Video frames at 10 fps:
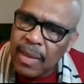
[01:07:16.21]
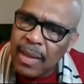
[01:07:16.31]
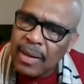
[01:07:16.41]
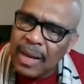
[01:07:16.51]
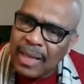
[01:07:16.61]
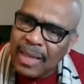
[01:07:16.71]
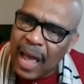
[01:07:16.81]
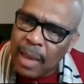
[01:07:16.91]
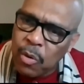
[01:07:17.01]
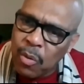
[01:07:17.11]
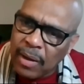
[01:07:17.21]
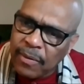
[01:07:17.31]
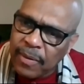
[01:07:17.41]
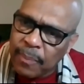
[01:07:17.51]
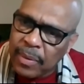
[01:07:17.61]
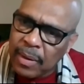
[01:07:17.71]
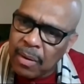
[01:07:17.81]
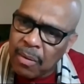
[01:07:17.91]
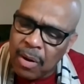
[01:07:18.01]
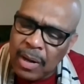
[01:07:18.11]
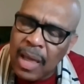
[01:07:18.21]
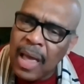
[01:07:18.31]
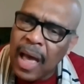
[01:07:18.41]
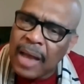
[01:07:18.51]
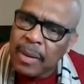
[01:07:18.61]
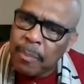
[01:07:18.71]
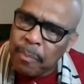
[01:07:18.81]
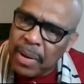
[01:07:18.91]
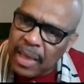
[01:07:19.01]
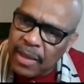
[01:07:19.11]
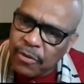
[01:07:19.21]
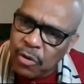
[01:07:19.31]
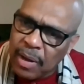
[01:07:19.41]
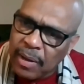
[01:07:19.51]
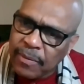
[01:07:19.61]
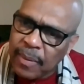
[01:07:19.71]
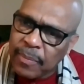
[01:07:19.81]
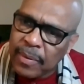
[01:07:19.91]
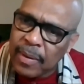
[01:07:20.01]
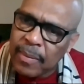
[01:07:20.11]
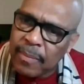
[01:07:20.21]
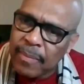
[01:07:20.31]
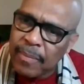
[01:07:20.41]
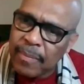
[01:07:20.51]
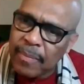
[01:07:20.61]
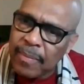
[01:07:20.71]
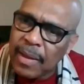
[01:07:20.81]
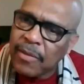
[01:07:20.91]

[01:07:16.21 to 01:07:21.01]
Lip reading: The time you accepted the Lord and the place you accepted him is